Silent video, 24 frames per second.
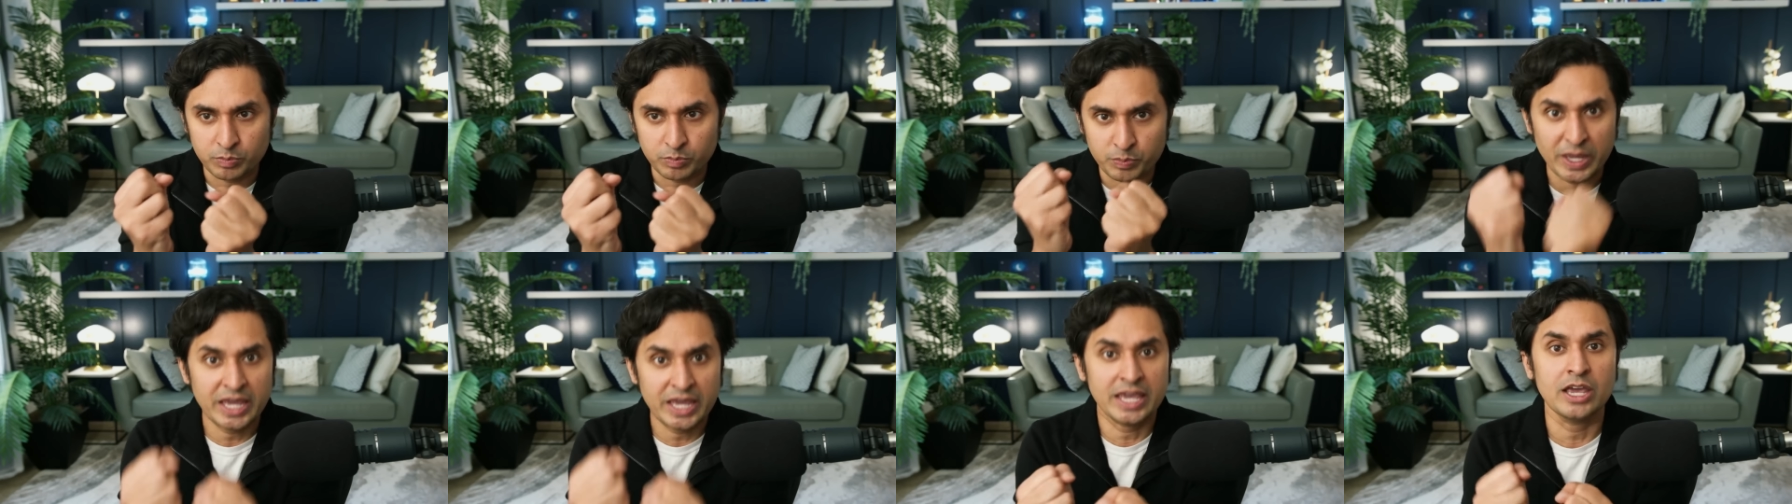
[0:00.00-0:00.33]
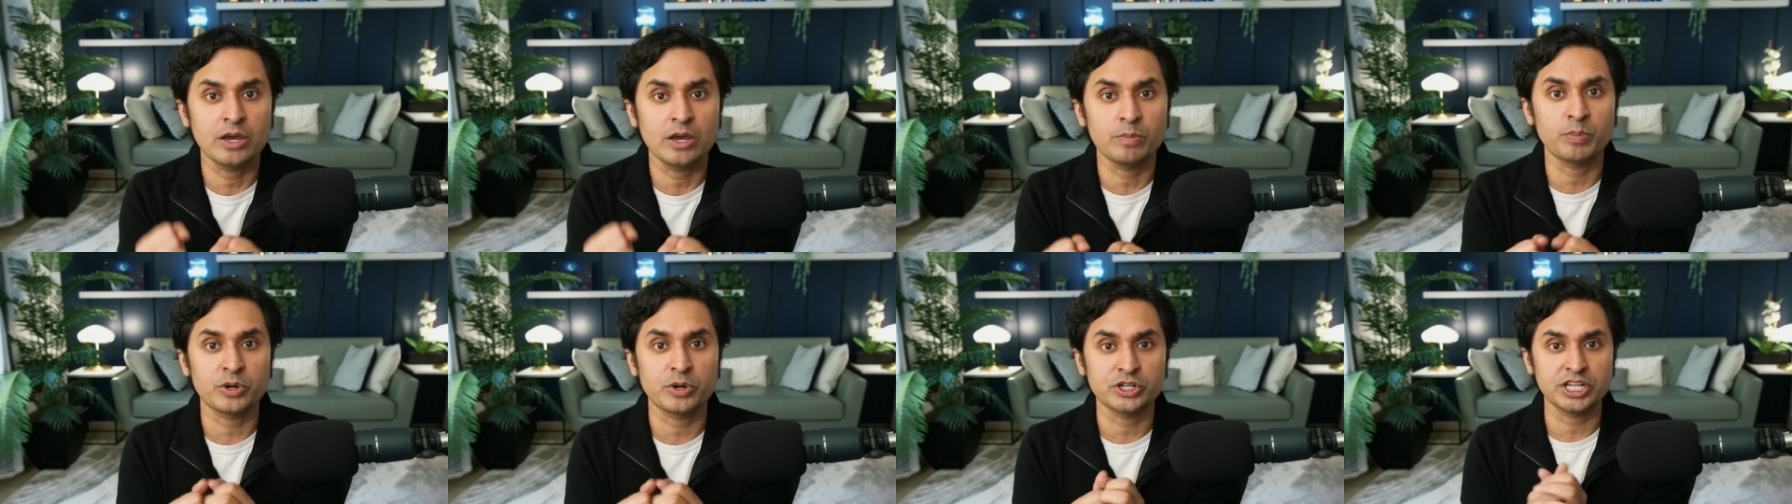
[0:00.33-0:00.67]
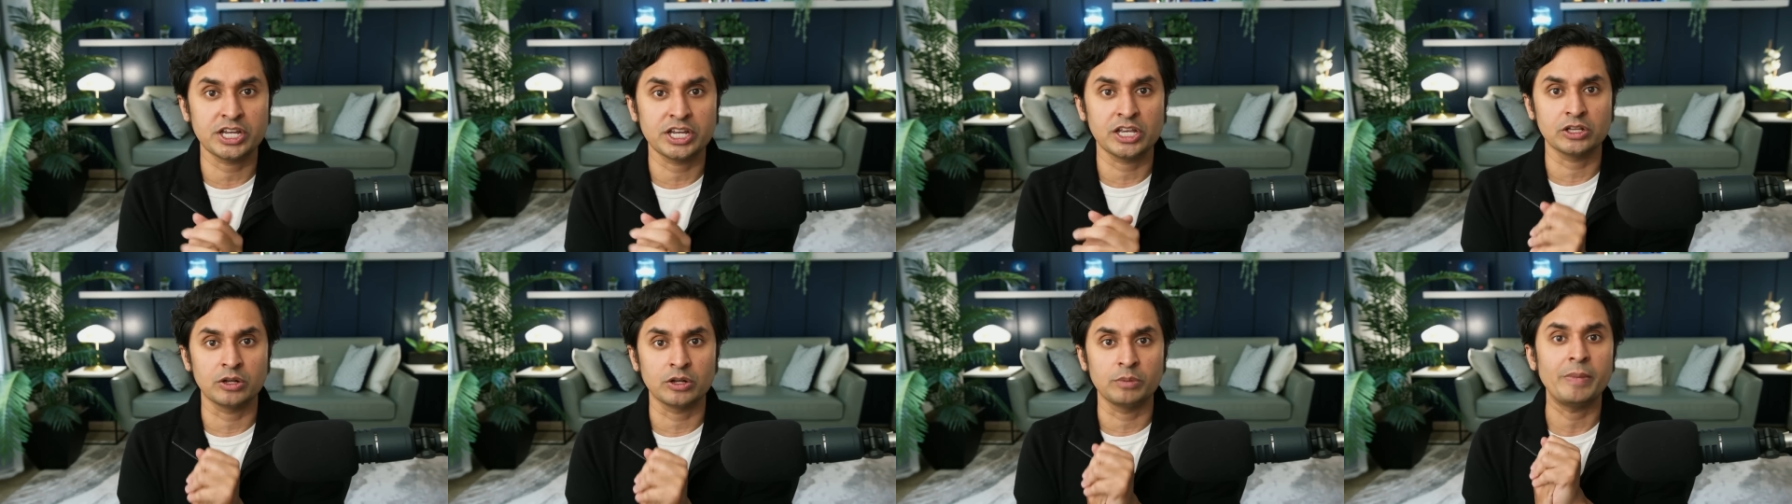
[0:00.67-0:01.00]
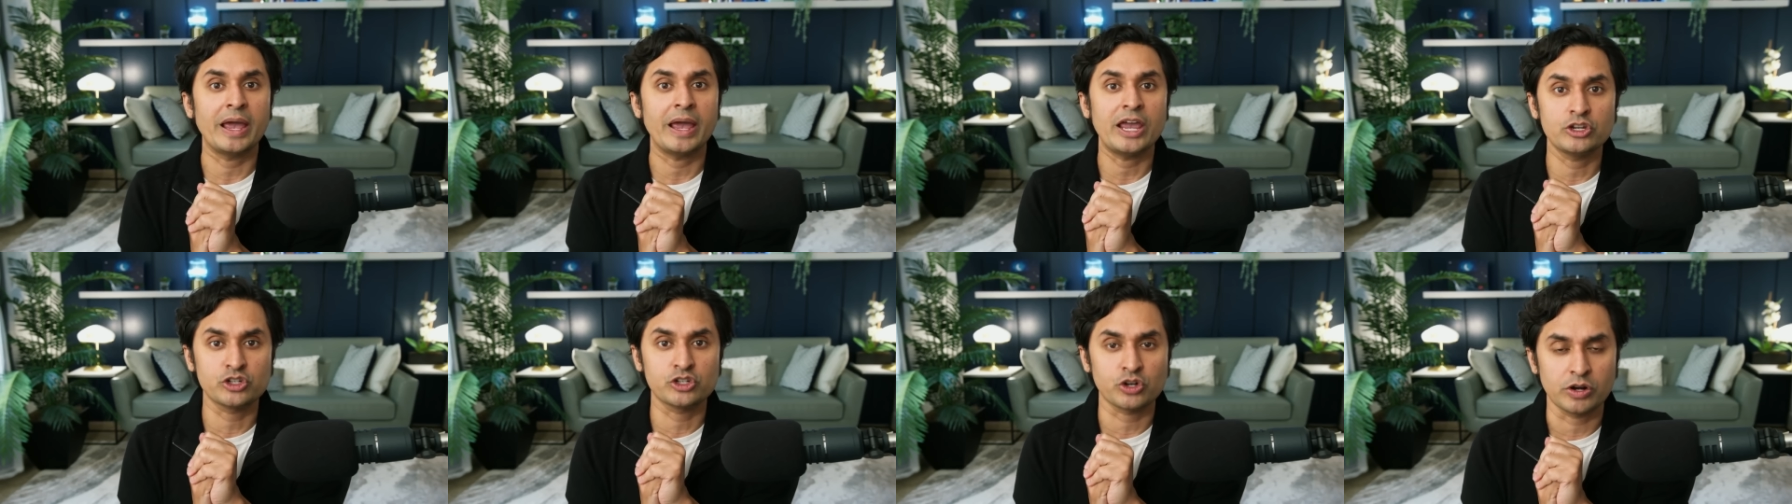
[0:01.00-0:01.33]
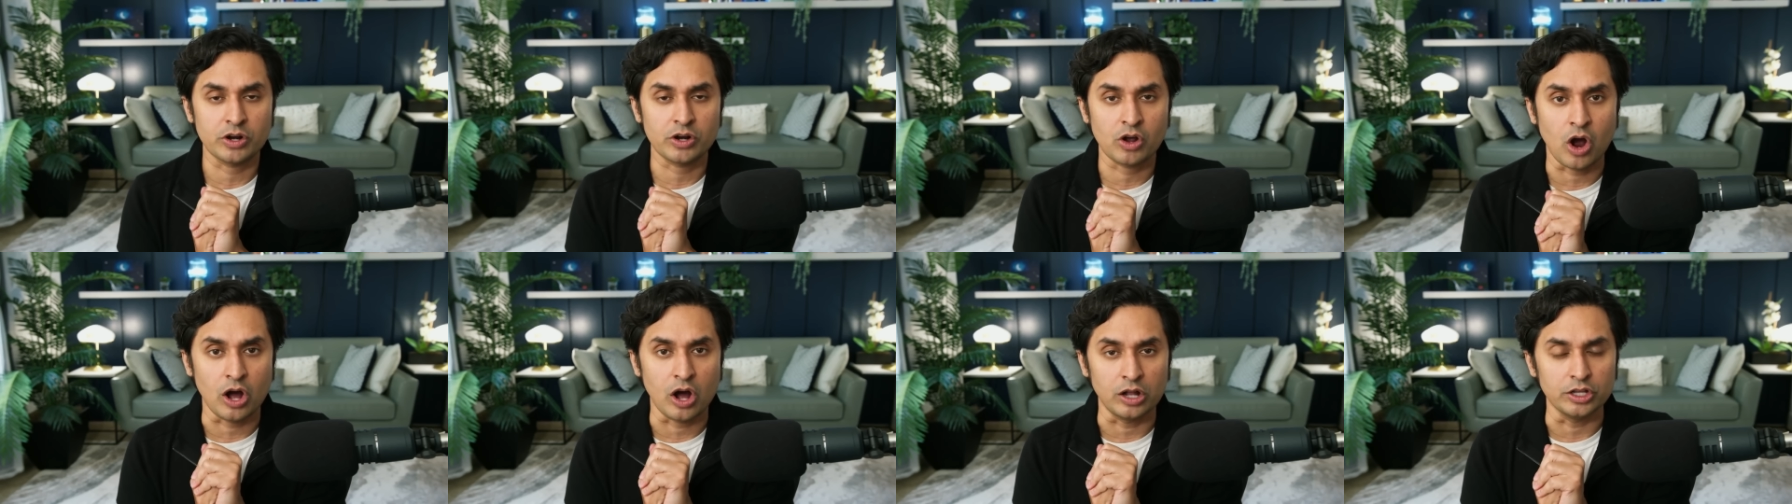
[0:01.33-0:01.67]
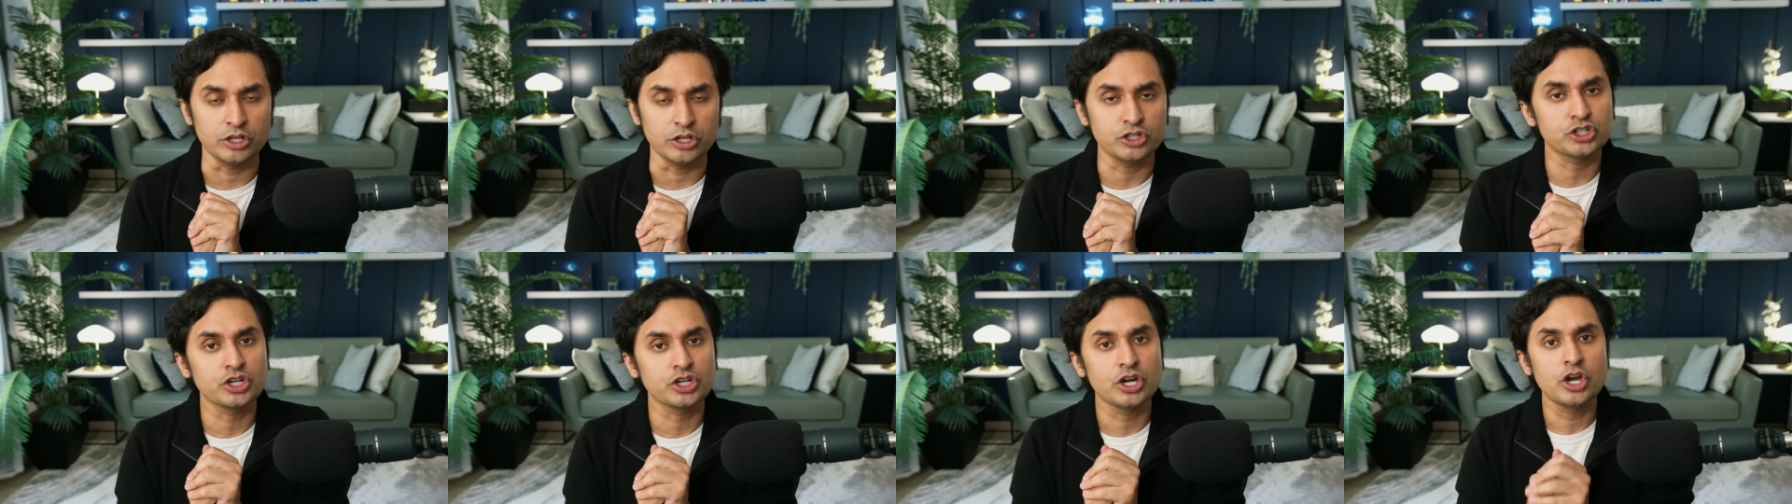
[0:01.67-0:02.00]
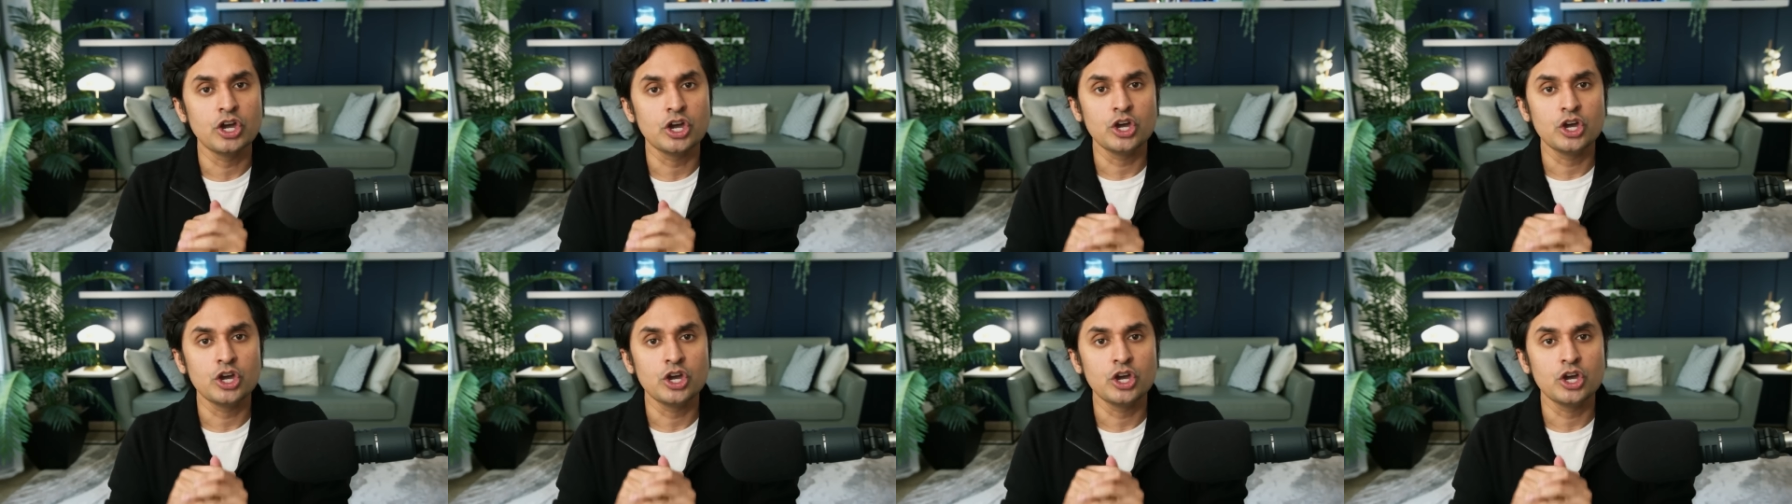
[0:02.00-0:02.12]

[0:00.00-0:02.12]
picking a particular major in college,